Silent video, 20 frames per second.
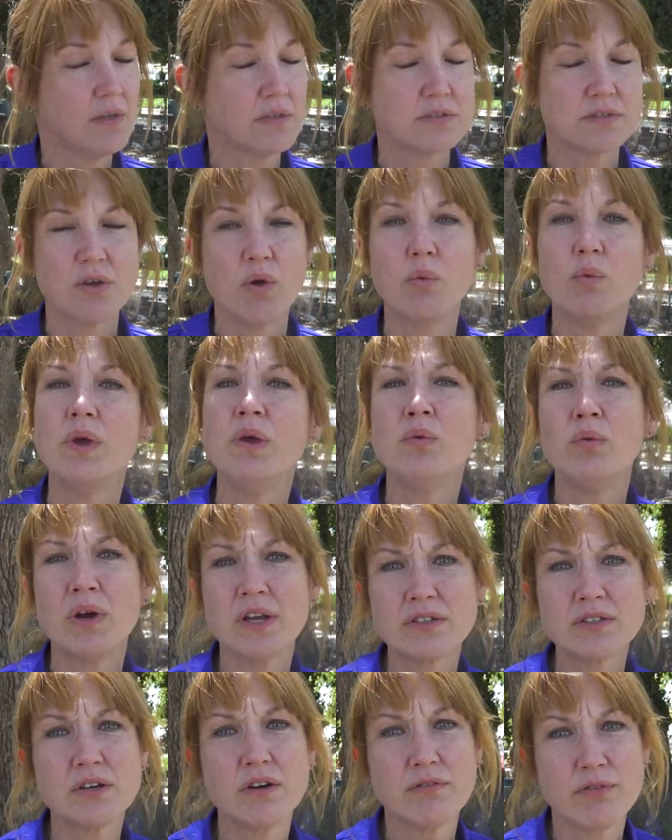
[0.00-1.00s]
So we
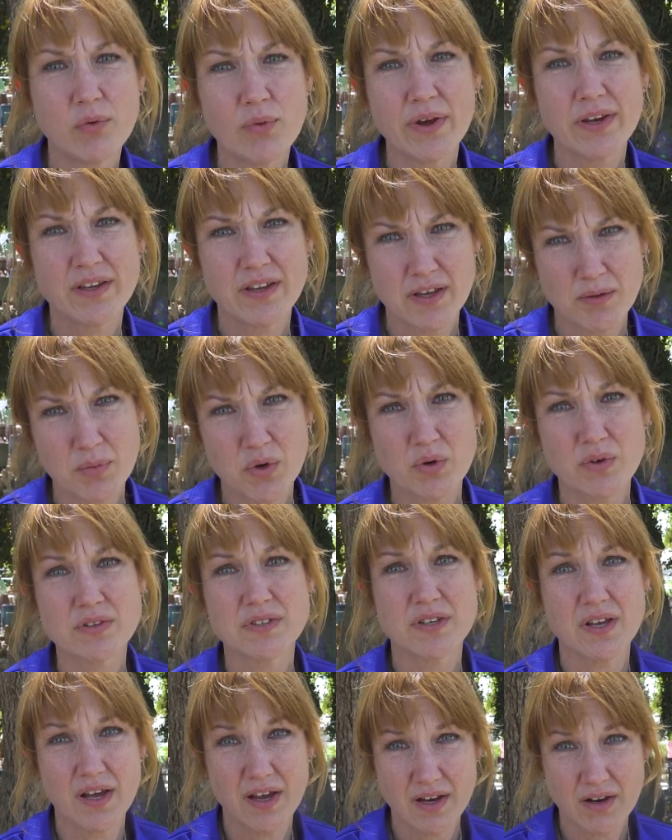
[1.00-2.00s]
want to avoid
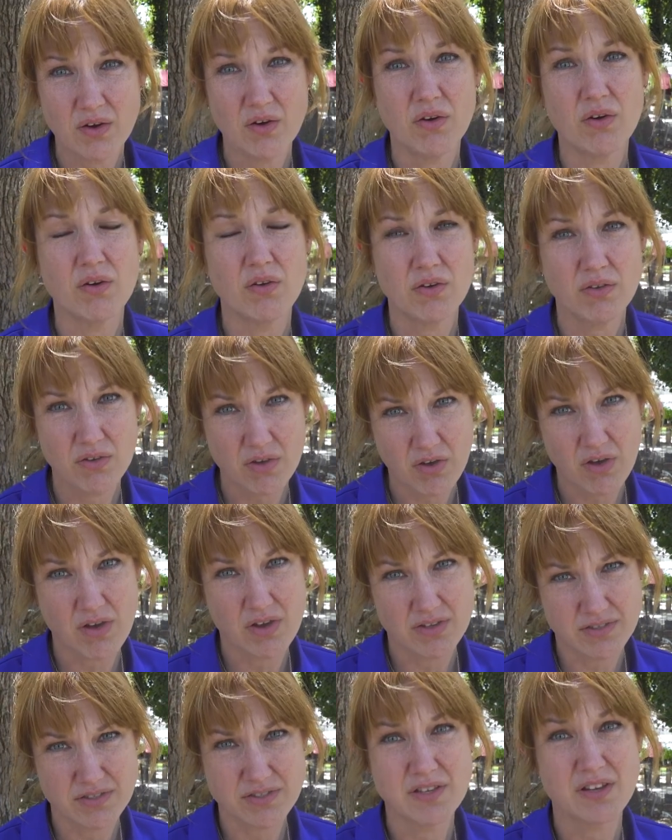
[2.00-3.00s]
chemicals at all
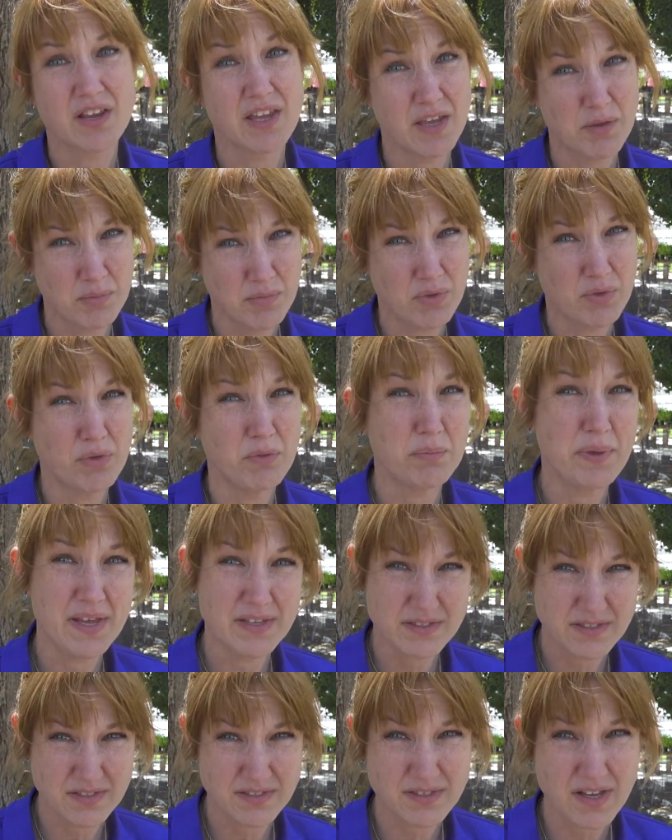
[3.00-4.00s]
costs, chemical
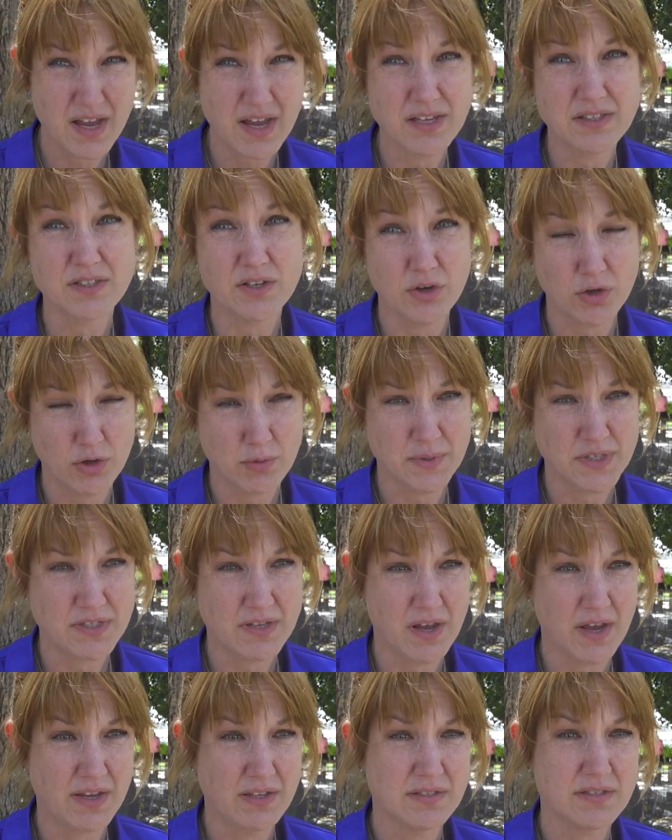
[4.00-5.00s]
pesticides and
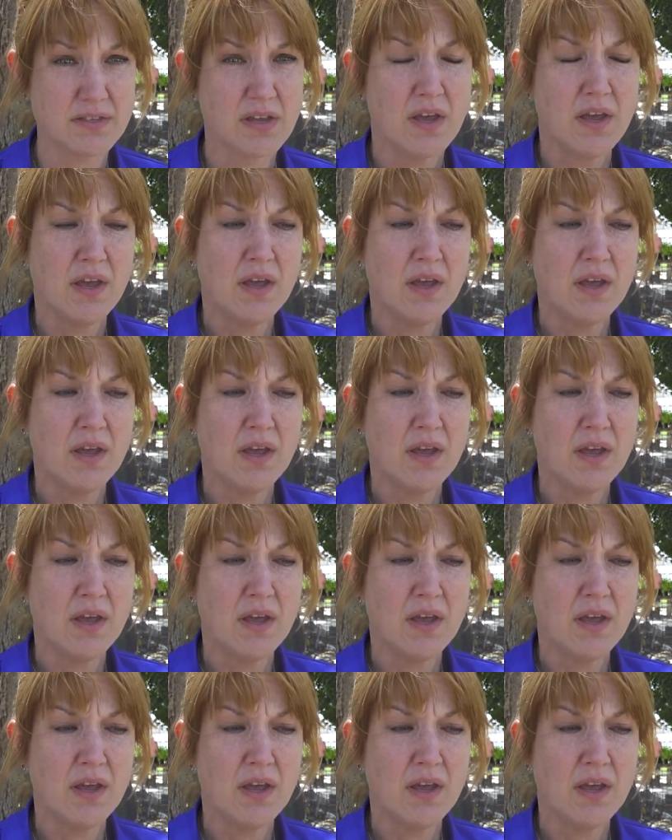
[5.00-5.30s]
herbicides.